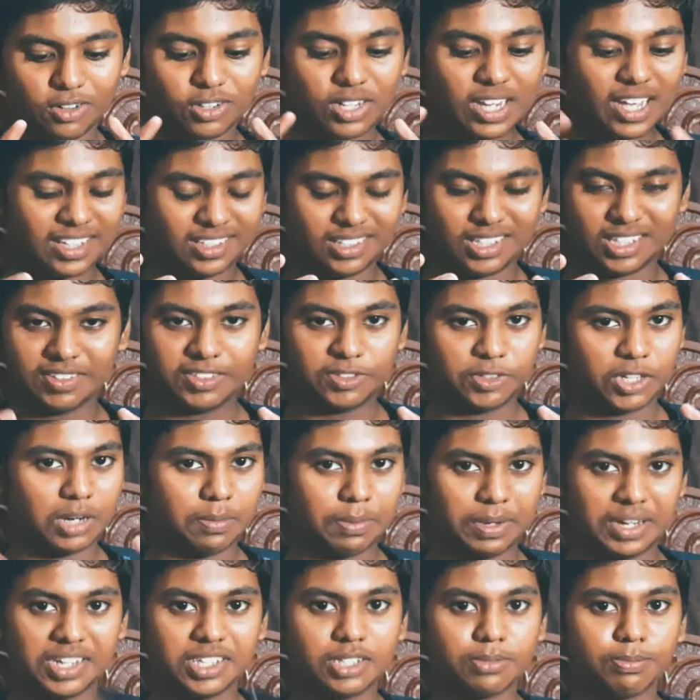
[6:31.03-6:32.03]
only has a
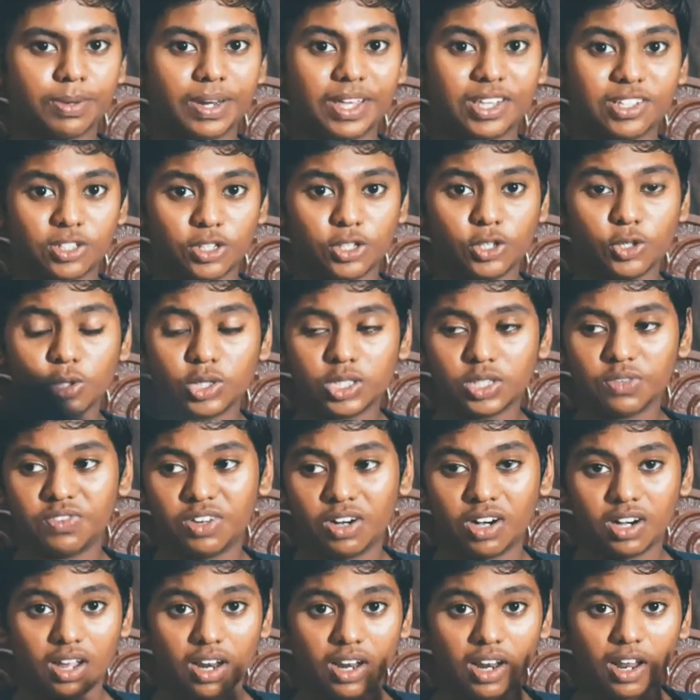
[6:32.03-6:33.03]
720p display, so YouTube
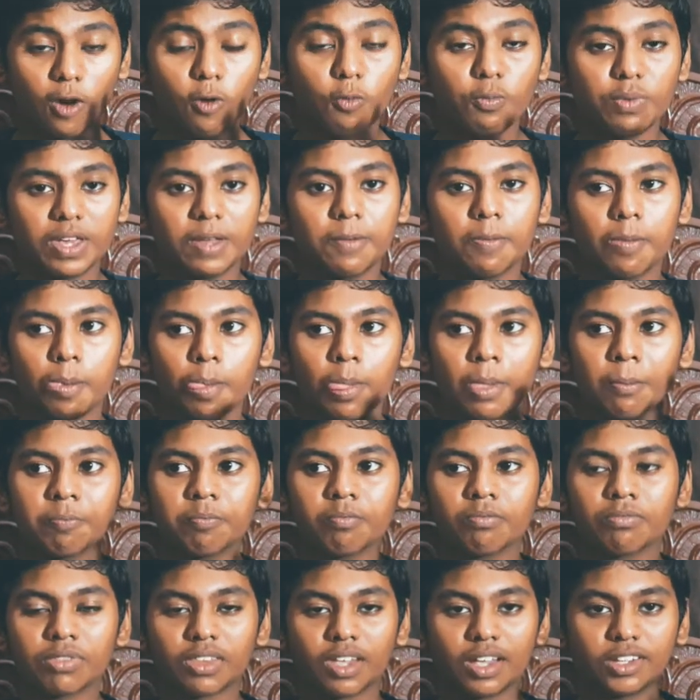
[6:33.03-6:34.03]
not allow me
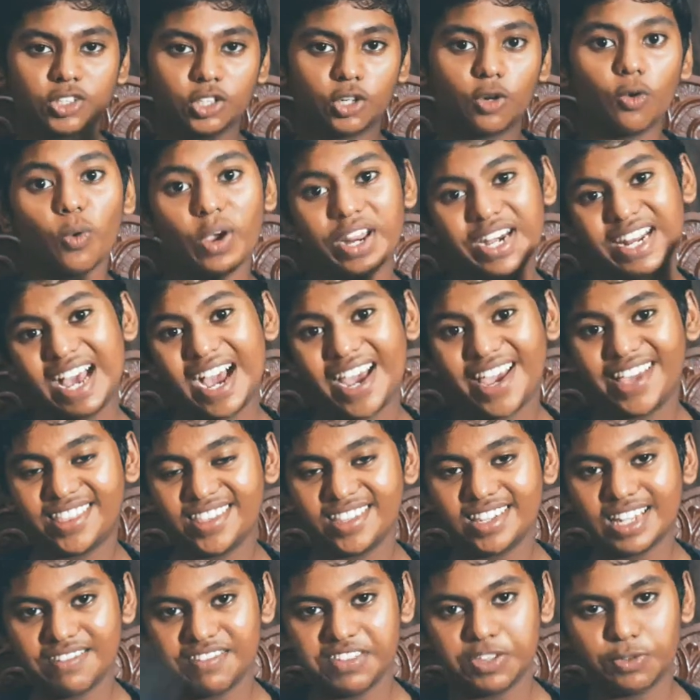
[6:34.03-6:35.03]
to go any higher
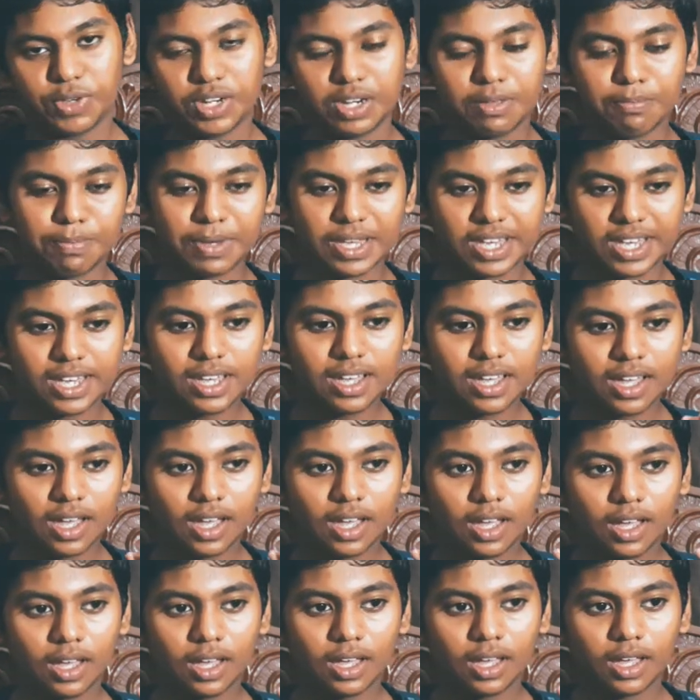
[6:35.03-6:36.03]
than 720p.
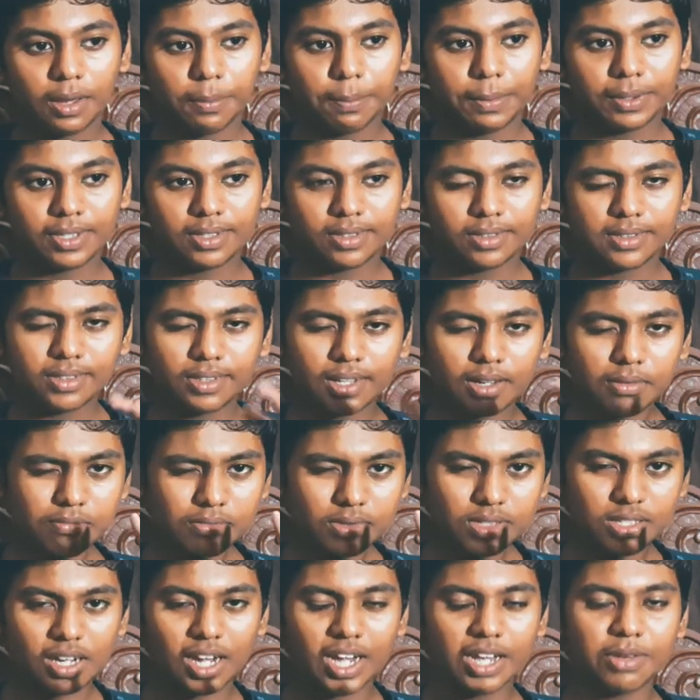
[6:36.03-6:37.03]
But
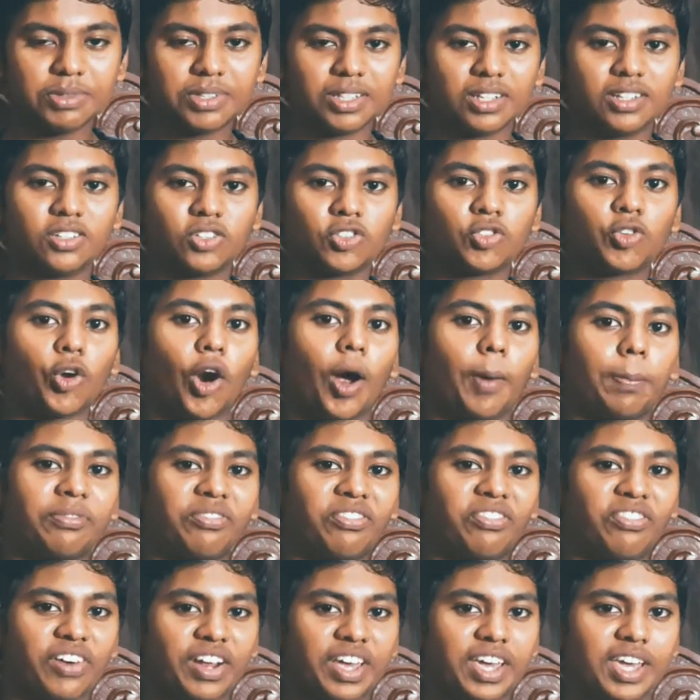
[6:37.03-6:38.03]
sometimes it has dropped
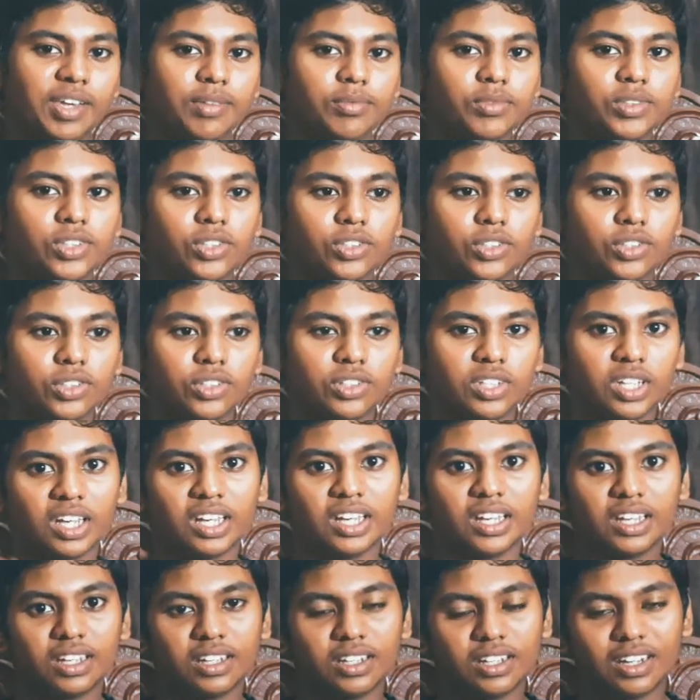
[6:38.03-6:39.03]
frames or
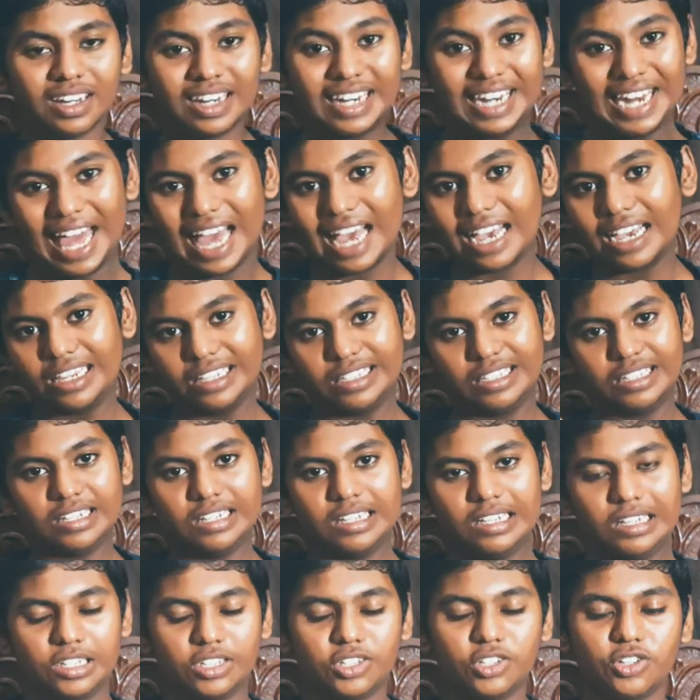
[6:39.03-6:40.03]
lagged
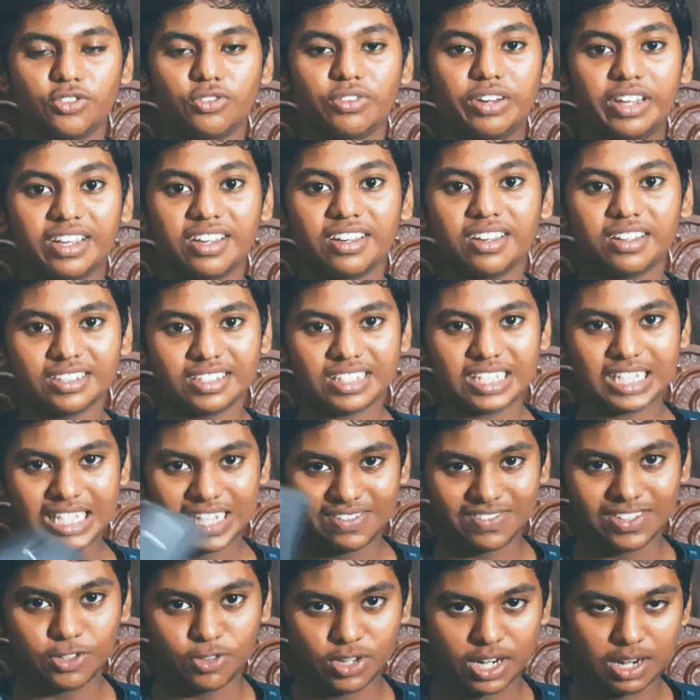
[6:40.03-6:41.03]
during
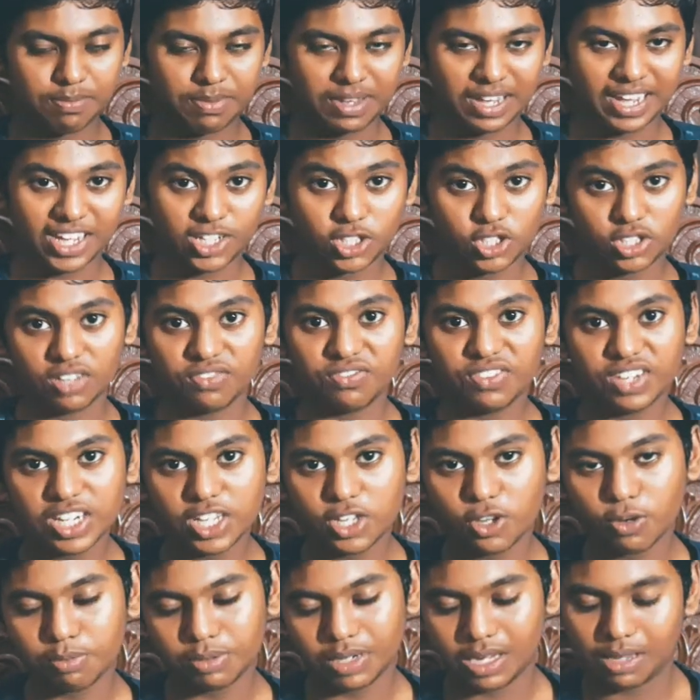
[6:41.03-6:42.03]
720p HD
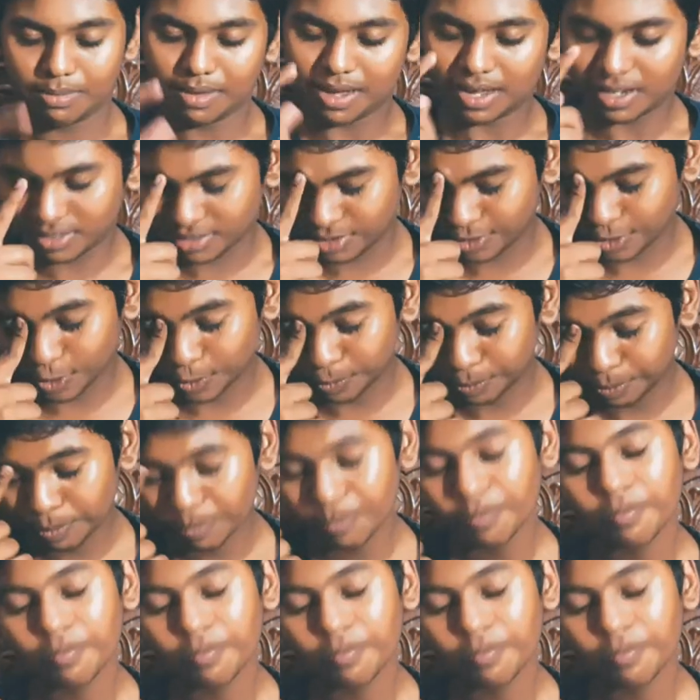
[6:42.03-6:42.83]
video playback, so